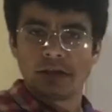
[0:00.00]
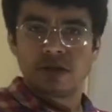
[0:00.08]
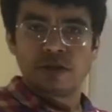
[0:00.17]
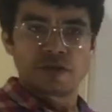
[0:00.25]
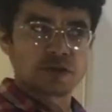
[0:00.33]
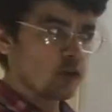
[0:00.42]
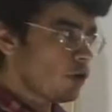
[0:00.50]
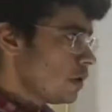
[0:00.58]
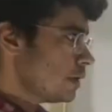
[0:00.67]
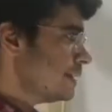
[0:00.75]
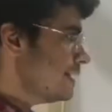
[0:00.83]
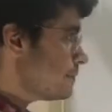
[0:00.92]
So
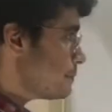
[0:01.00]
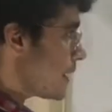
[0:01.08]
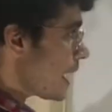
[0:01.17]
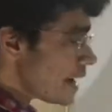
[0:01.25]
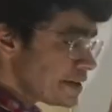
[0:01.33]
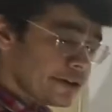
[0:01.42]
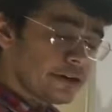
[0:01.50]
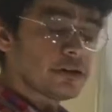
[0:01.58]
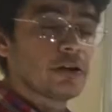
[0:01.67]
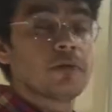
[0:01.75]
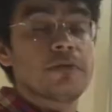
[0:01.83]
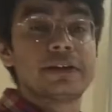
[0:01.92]
this parietal
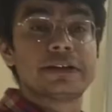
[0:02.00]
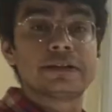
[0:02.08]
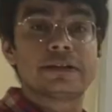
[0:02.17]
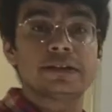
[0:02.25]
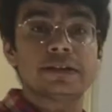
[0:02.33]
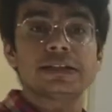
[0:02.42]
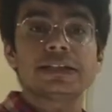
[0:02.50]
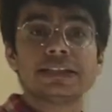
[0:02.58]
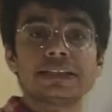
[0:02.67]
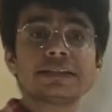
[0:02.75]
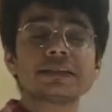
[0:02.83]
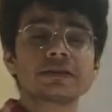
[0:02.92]
lobe, it
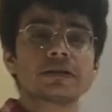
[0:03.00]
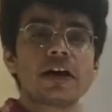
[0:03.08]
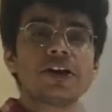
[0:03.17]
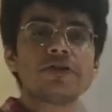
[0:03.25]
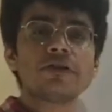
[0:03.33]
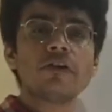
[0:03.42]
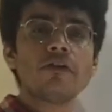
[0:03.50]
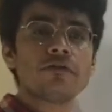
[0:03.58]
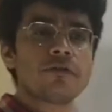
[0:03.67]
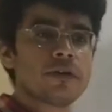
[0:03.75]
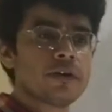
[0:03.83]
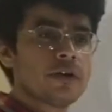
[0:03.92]
is kind of
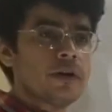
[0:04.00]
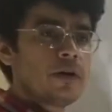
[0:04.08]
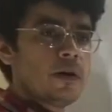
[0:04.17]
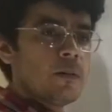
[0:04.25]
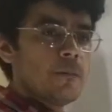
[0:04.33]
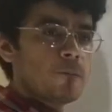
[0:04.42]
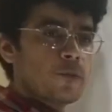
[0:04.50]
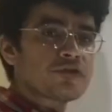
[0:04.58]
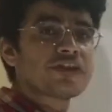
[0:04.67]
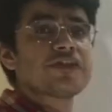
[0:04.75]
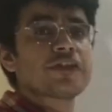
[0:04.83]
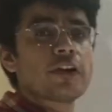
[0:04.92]

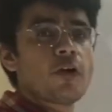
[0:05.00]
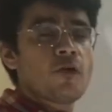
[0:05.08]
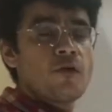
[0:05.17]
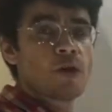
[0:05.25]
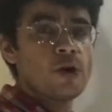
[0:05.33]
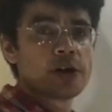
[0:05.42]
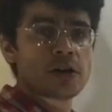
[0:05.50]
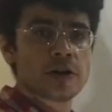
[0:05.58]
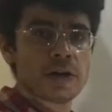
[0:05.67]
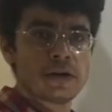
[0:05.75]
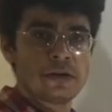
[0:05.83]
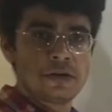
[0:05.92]
processor of our
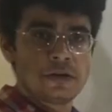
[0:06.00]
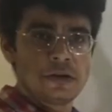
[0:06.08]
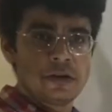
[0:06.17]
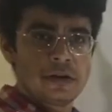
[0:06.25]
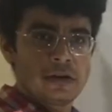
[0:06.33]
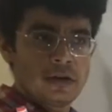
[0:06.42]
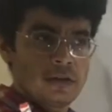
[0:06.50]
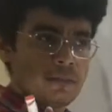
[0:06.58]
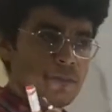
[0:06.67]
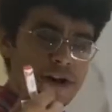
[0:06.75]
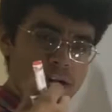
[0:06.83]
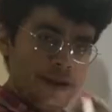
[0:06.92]

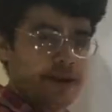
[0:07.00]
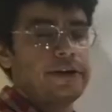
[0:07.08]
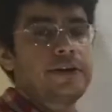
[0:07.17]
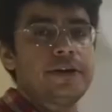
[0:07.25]
brain.